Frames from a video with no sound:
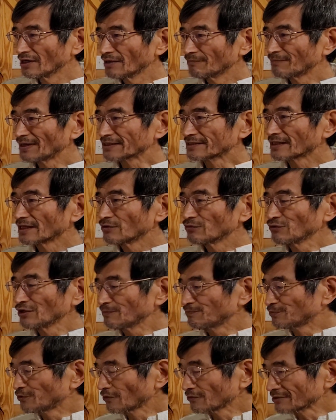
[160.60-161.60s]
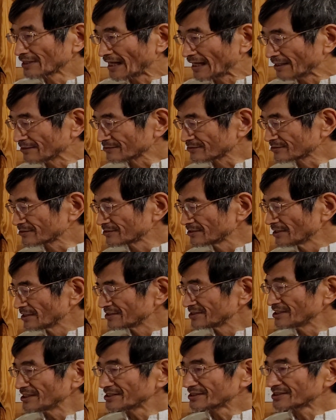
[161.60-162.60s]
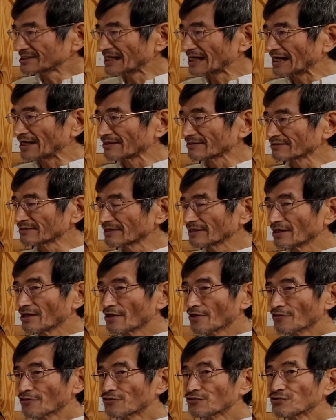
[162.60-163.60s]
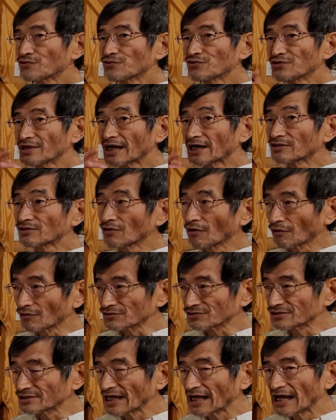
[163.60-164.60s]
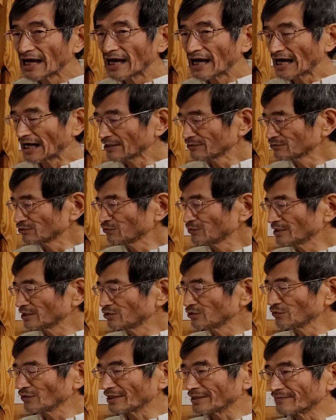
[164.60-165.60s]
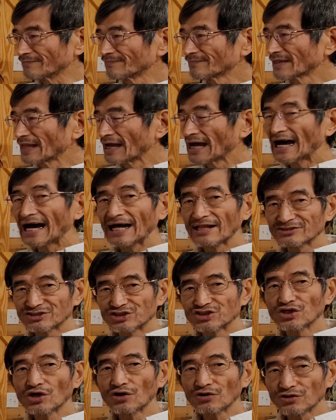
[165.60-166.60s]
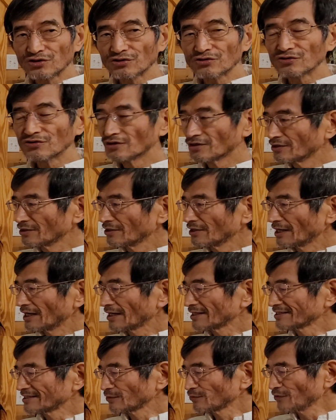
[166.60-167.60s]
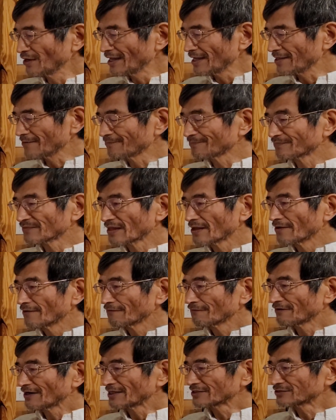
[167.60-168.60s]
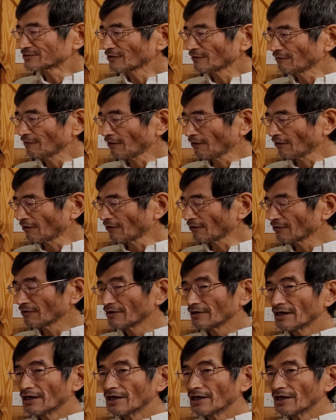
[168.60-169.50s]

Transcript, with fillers: but we pronounce G sound through your nose. How do we do it? I'll show you uh, the way. First of all,